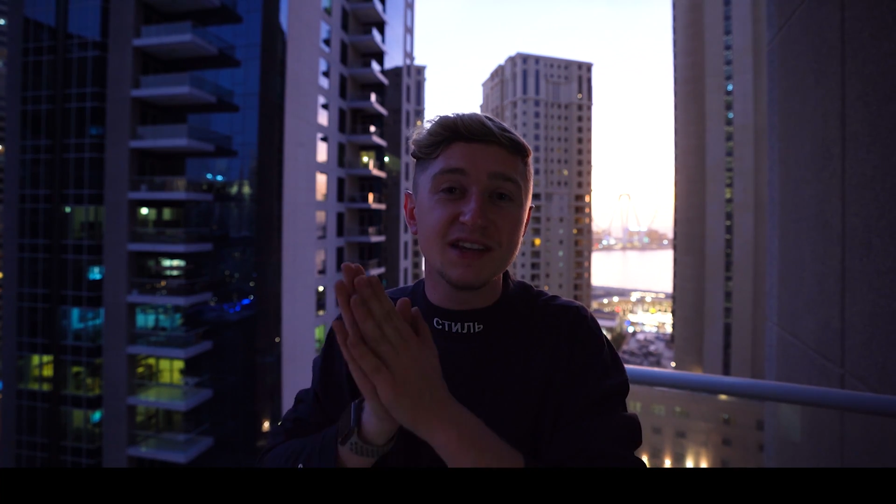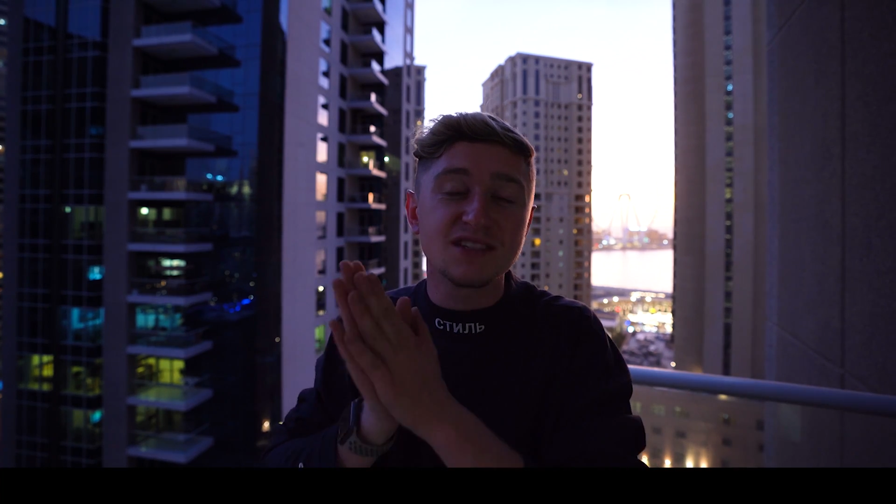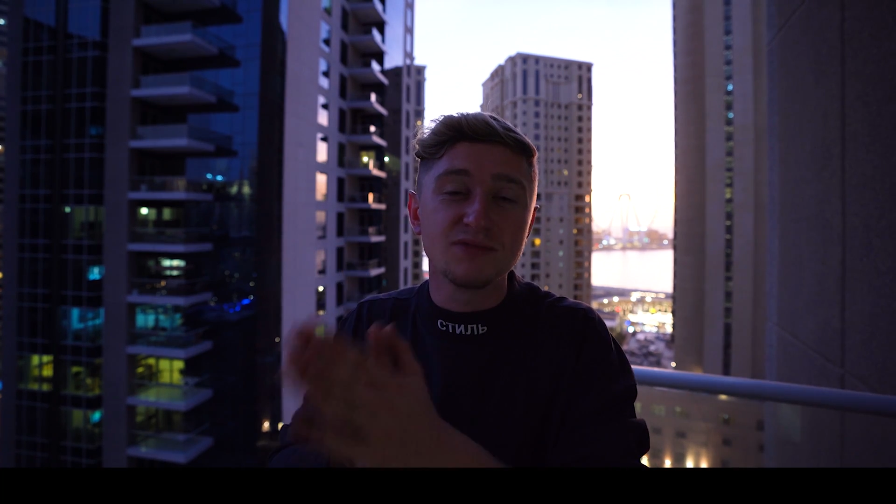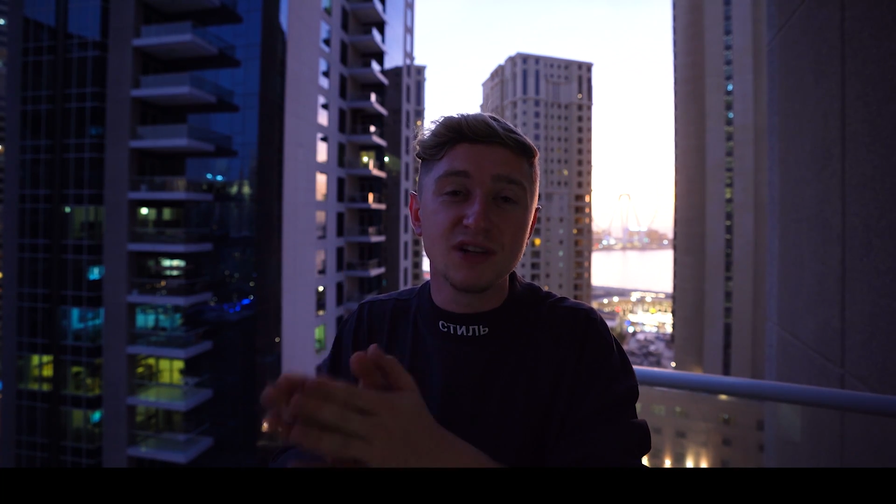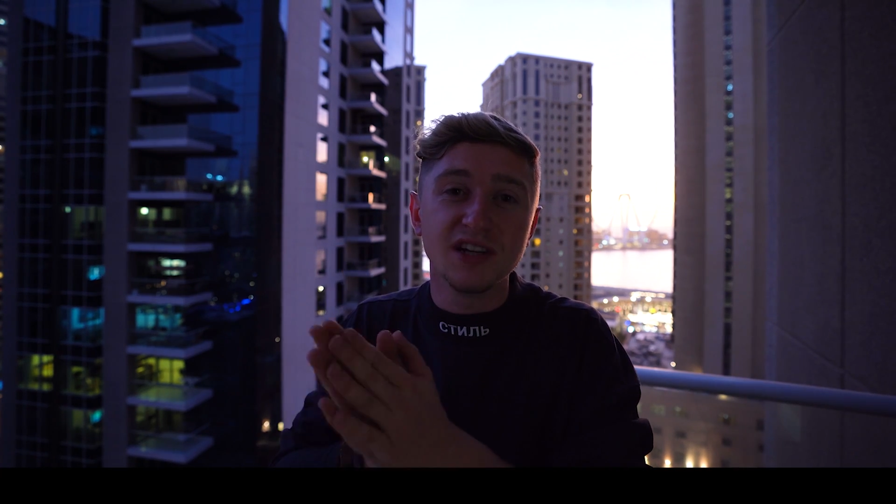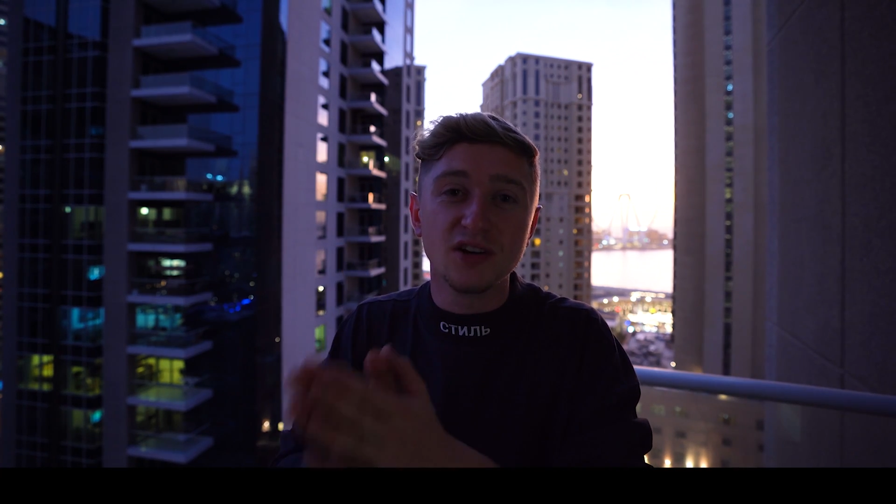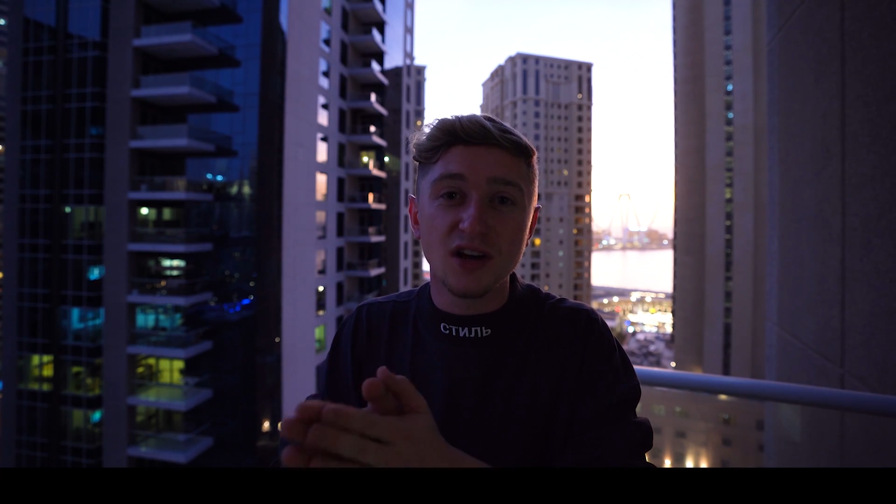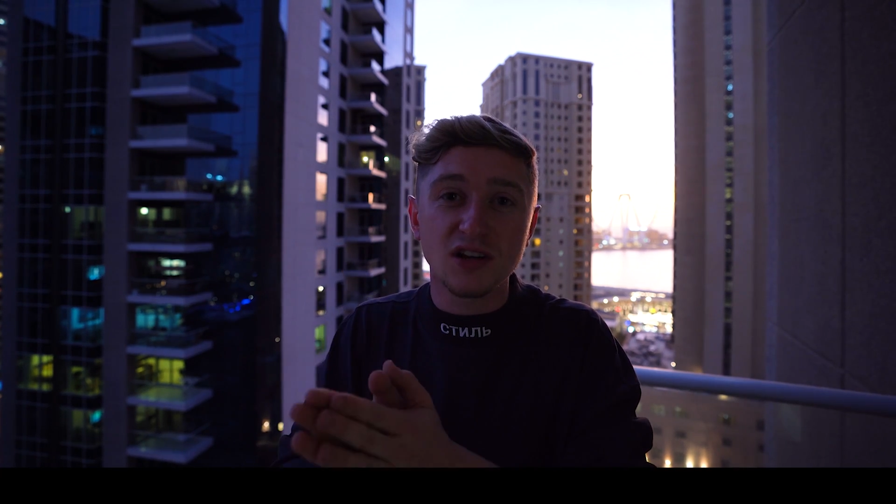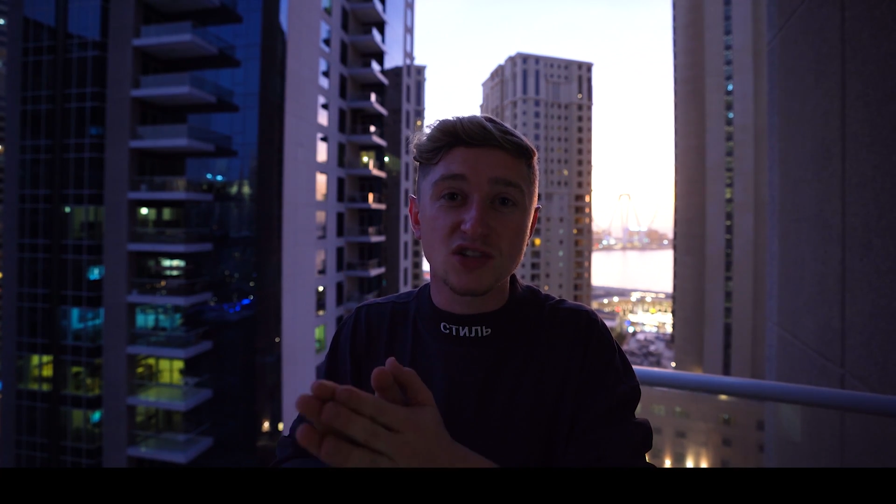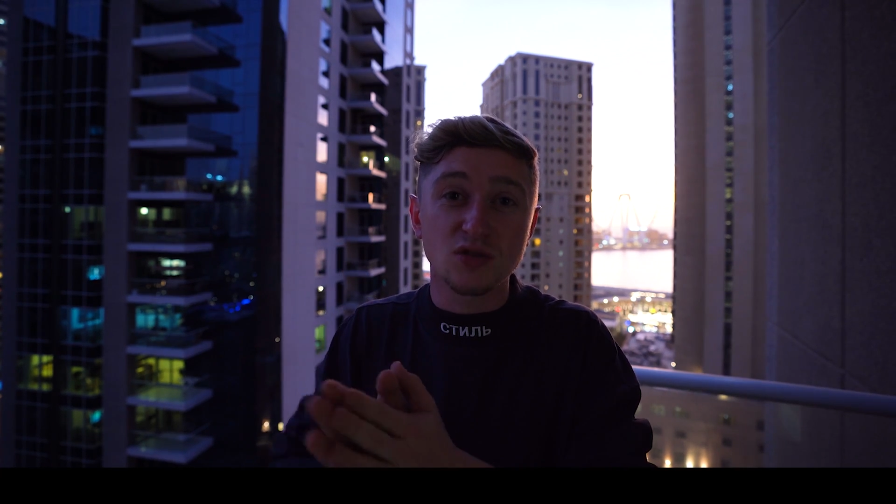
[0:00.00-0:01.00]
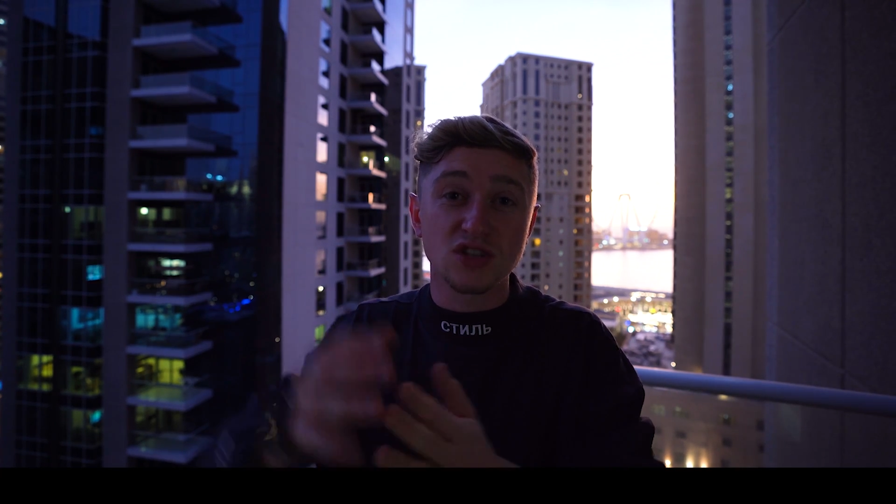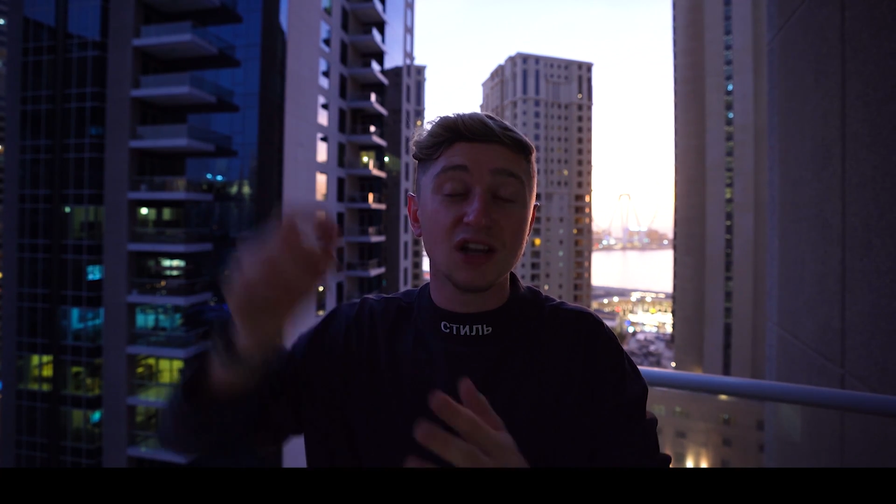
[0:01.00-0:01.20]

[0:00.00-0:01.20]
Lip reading: There's some really good articles.